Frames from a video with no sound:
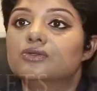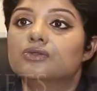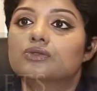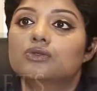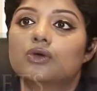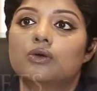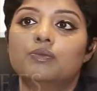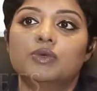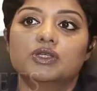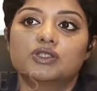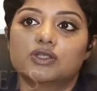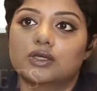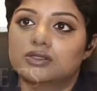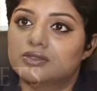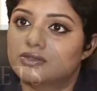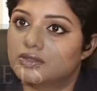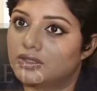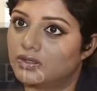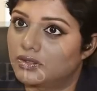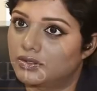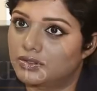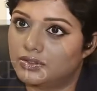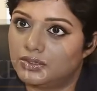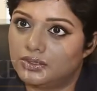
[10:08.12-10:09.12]
is so much
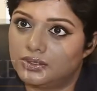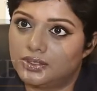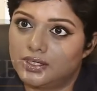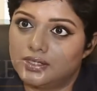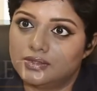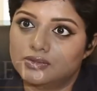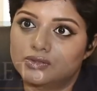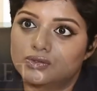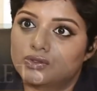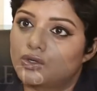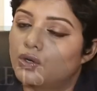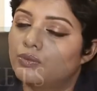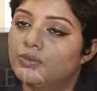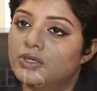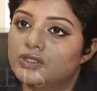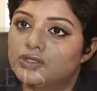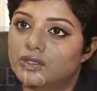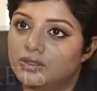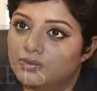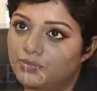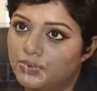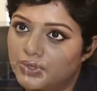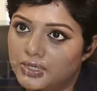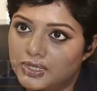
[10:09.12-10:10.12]
uncertainty, so much
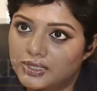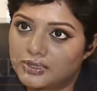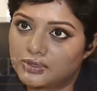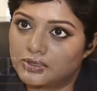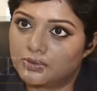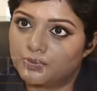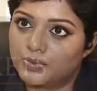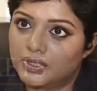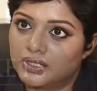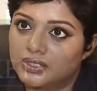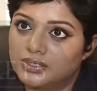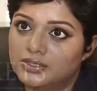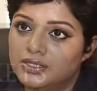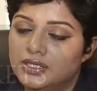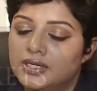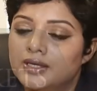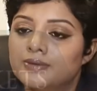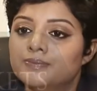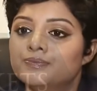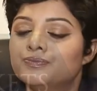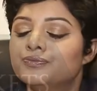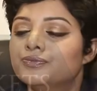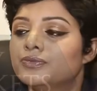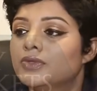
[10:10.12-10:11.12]
unpredictability,
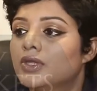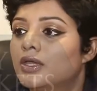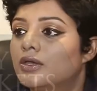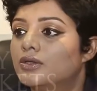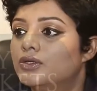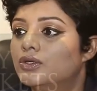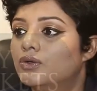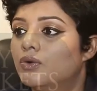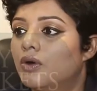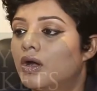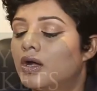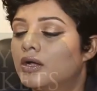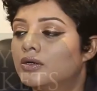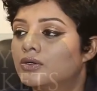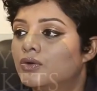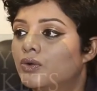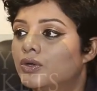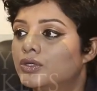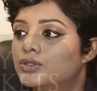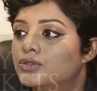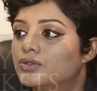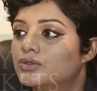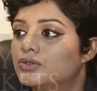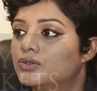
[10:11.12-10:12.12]
you are
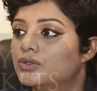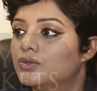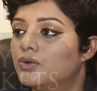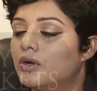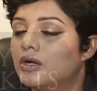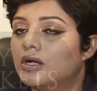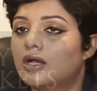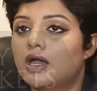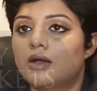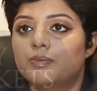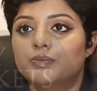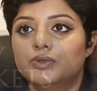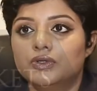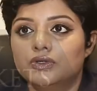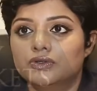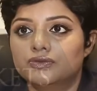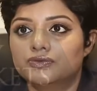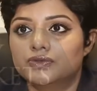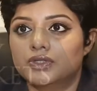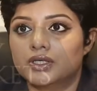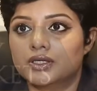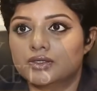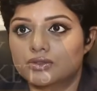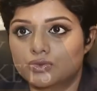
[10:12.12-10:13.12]
going to do a couple of
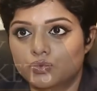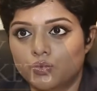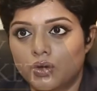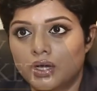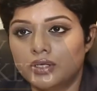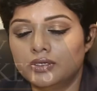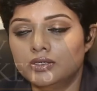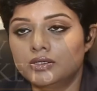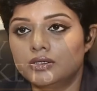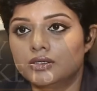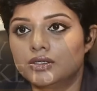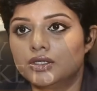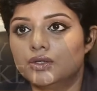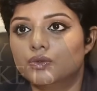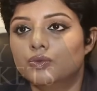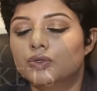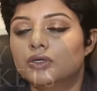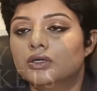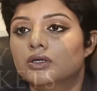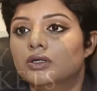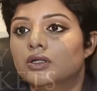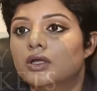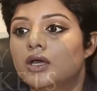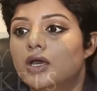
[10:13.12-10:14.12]
things. One, you
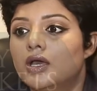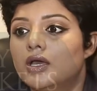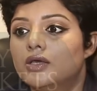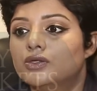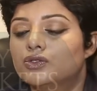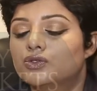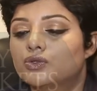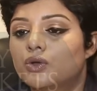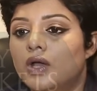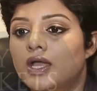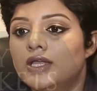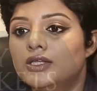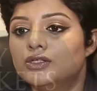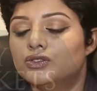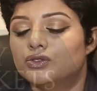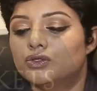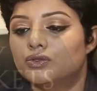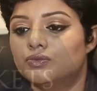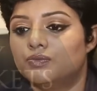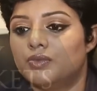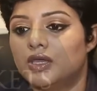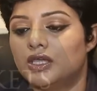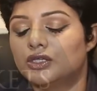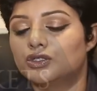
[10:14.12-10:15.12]
will try
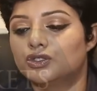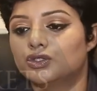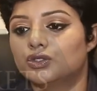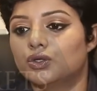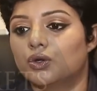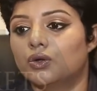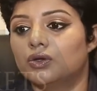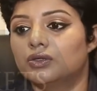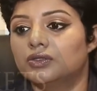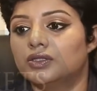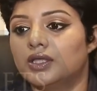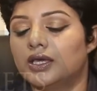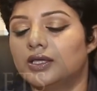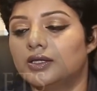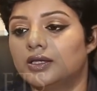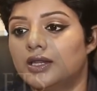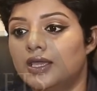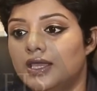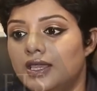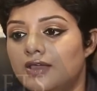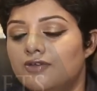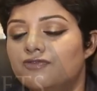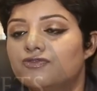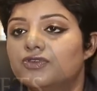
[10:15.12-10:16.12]
to make sure that
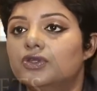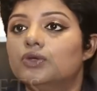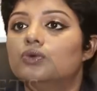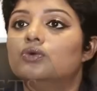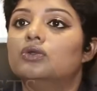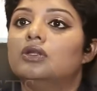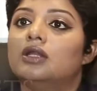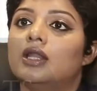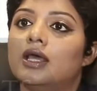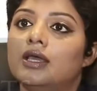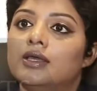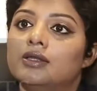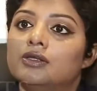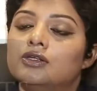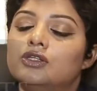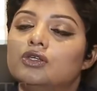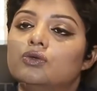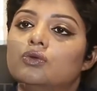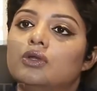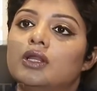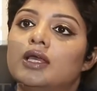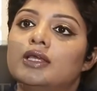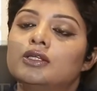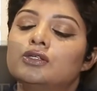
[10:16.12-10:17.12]
if you lend,
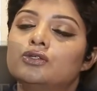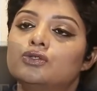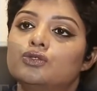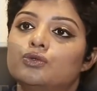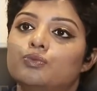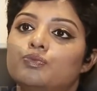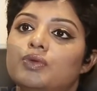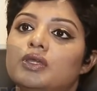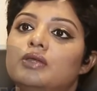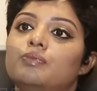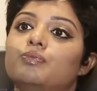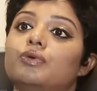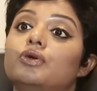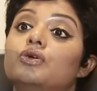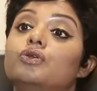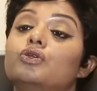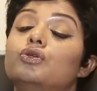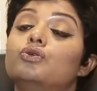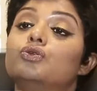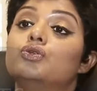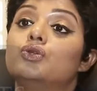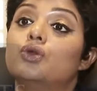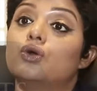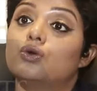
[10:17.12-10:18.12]
you lend to people
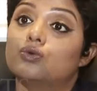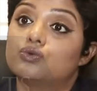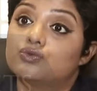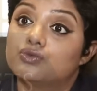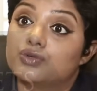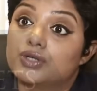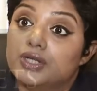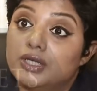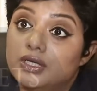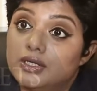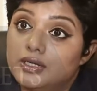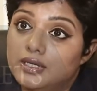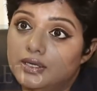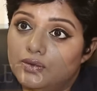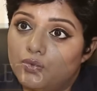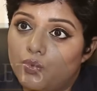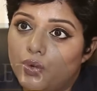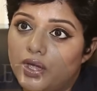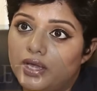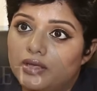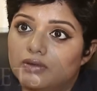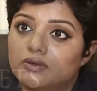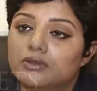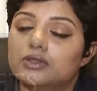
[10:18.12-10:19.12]
you know really
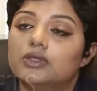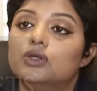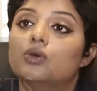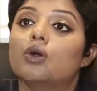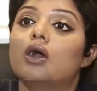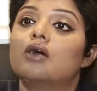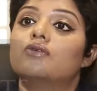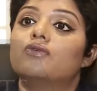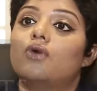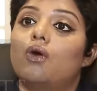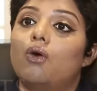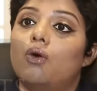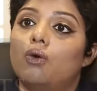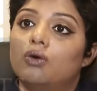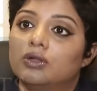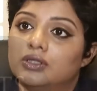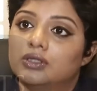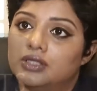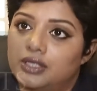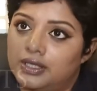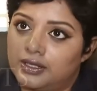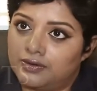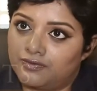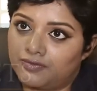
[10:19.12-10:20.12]
well. You have all
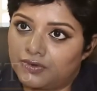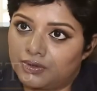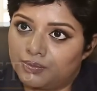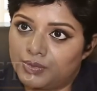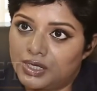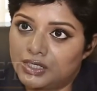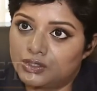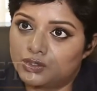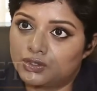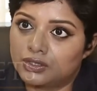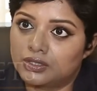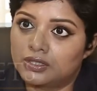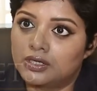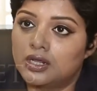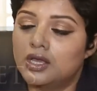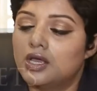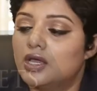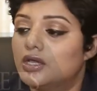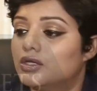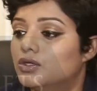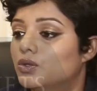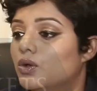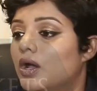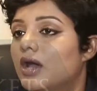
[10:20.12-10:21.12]
the information,
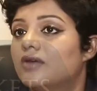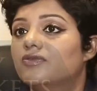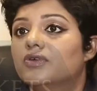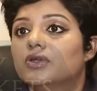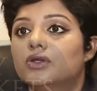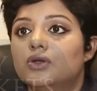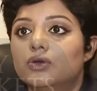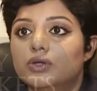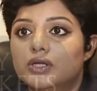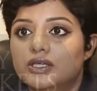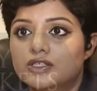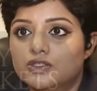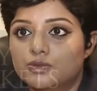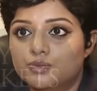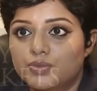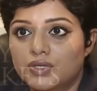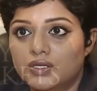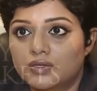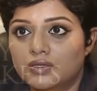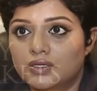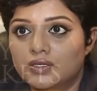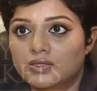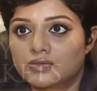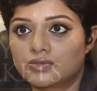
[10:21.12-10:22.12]
you have a good
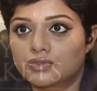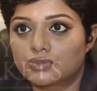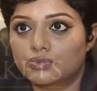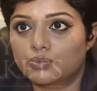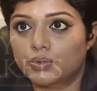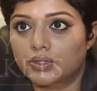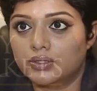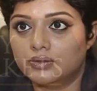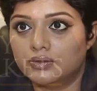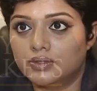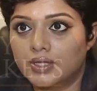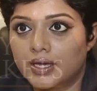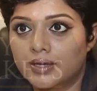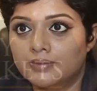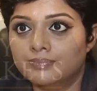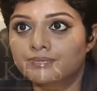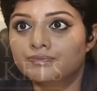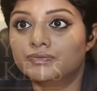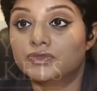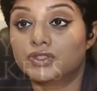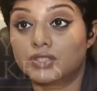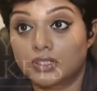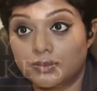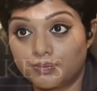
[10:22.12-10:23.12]
experience with
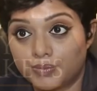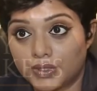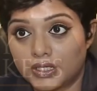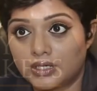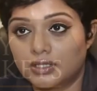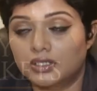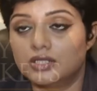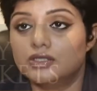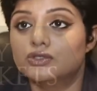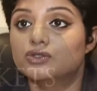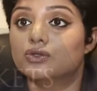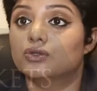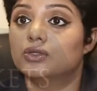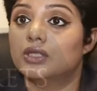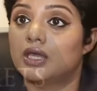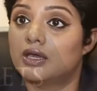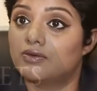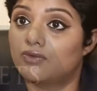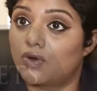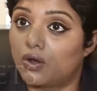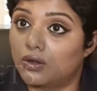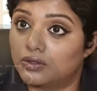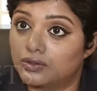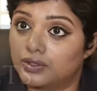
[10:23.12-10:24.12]
them, typically, so they
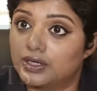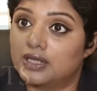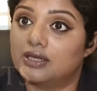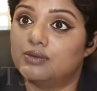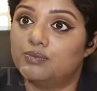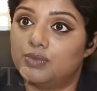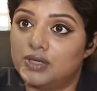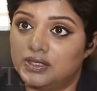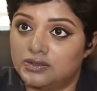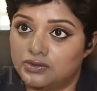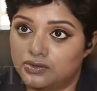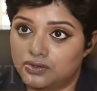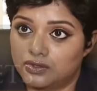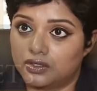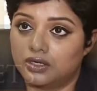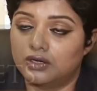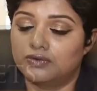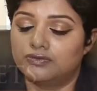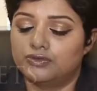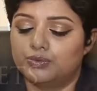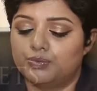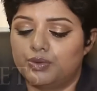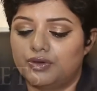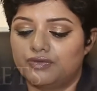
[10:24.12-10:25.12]
have already been
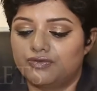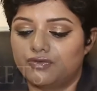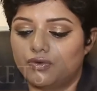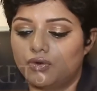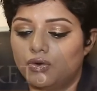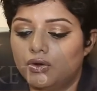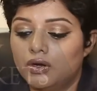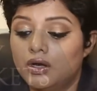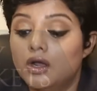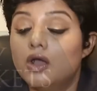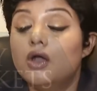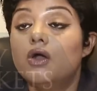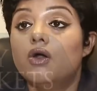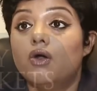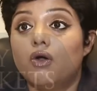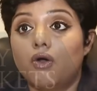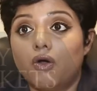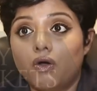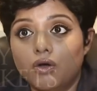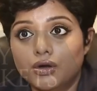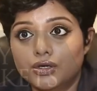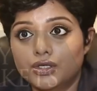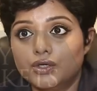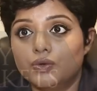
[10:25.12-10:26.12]
served before,
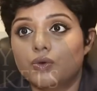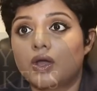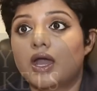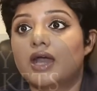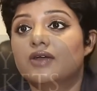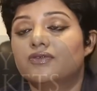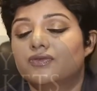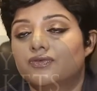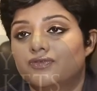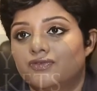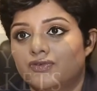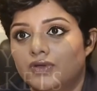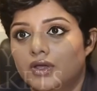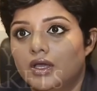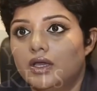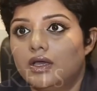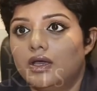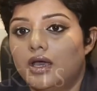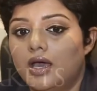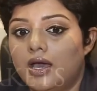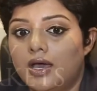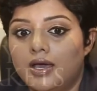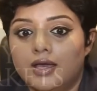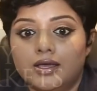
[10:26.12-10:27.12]
or you have
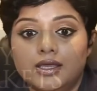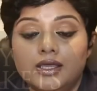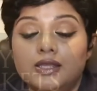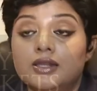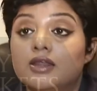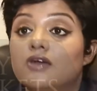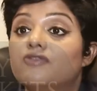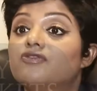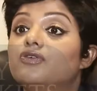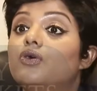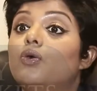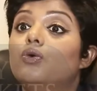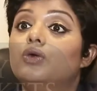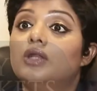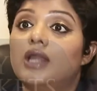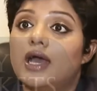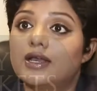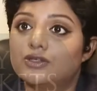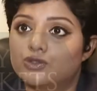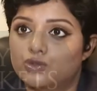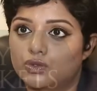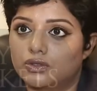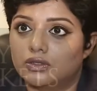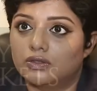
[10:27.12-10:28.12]
enough
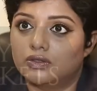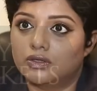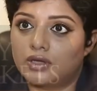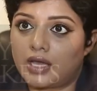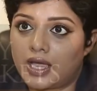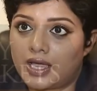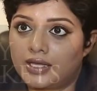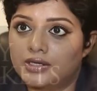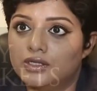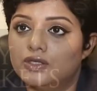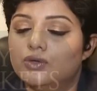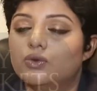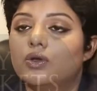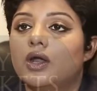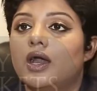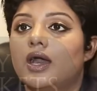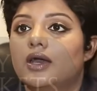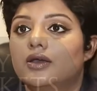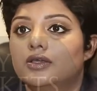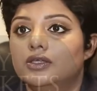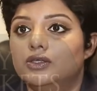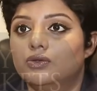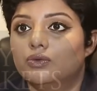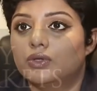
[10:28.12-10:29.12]
collateral and
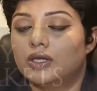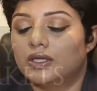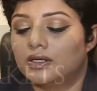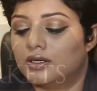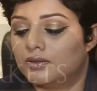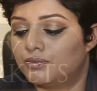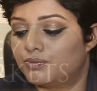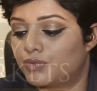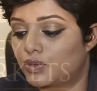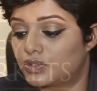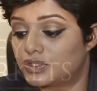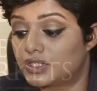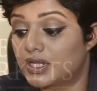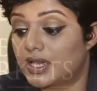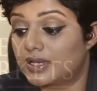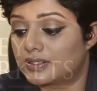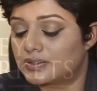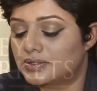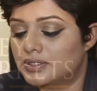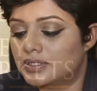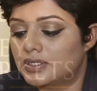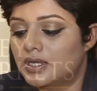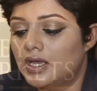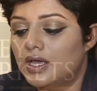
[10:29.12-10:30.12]
you can
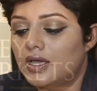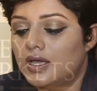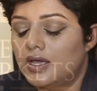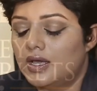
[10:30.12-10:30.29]
protect